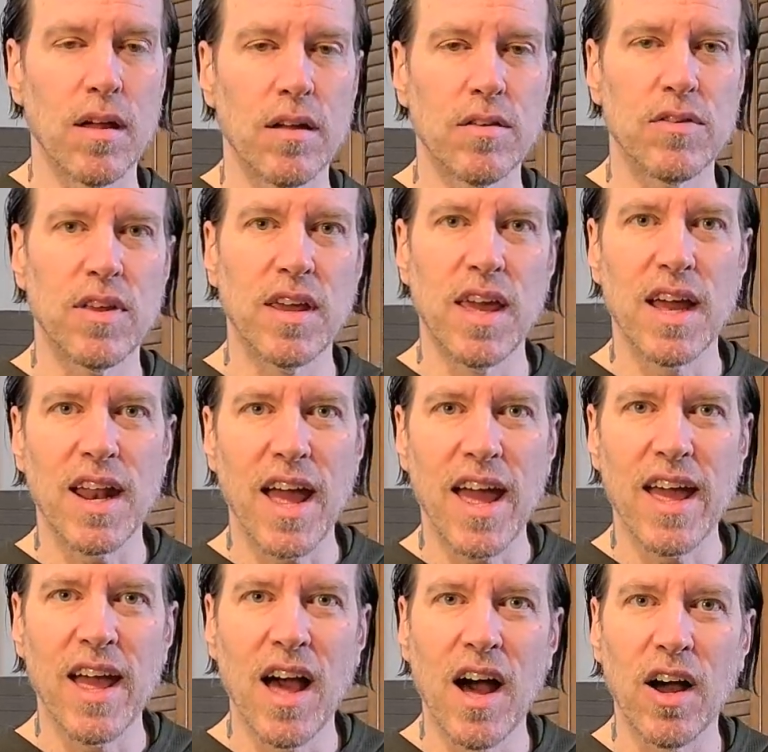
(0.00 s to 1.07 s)
to get
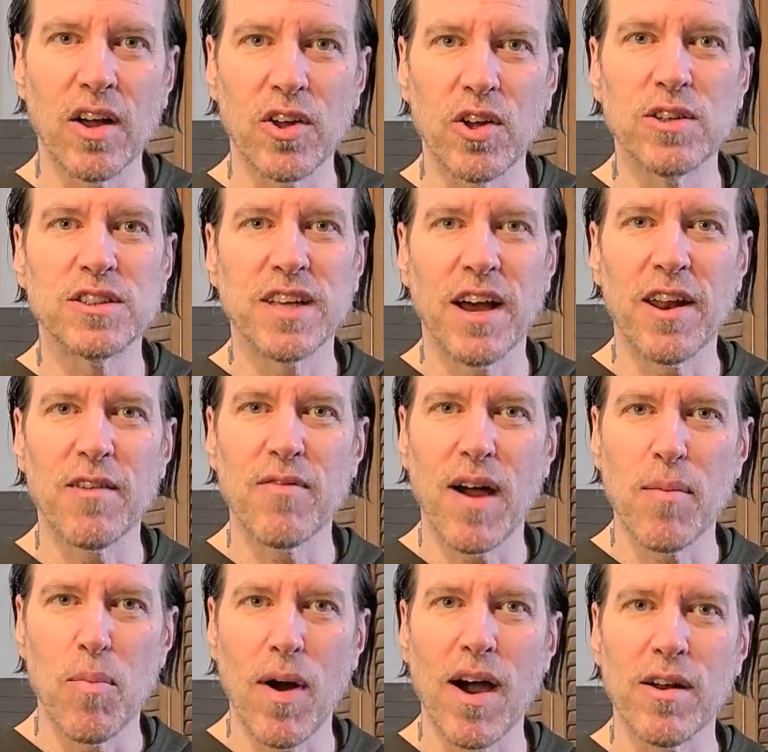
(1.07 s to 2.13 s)
a good sounding
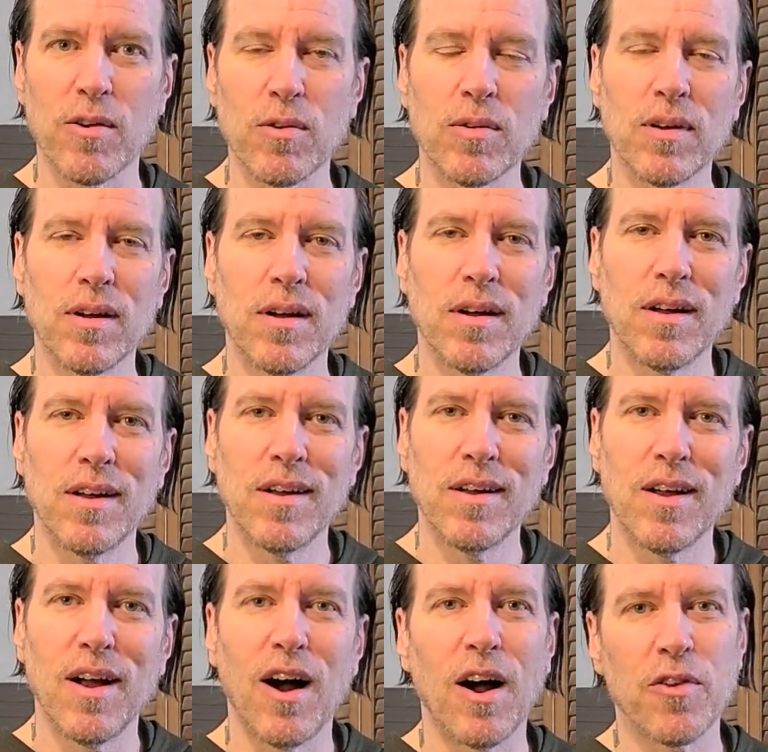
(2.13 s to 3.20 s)
vibrato
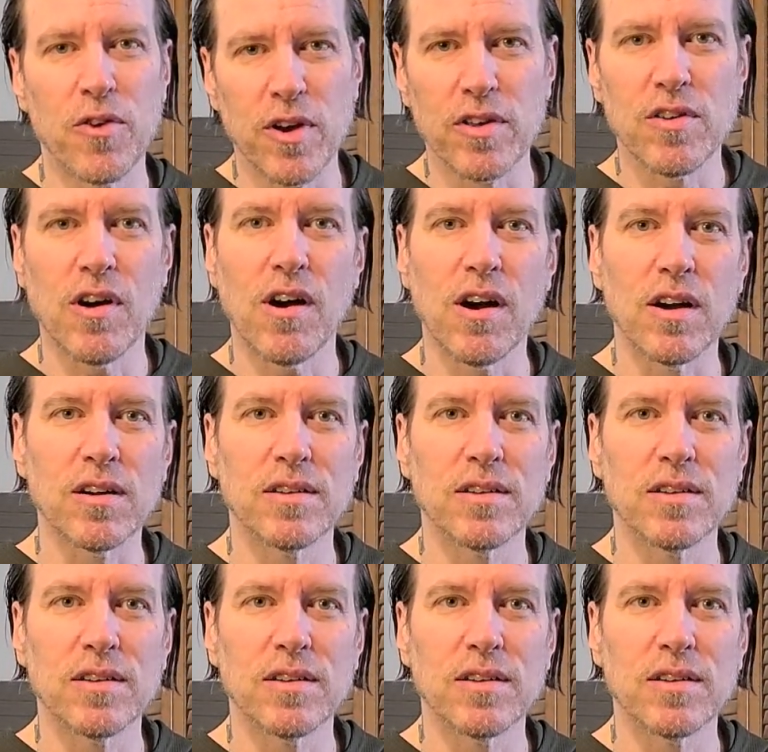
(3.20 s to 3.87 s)
on your guitar.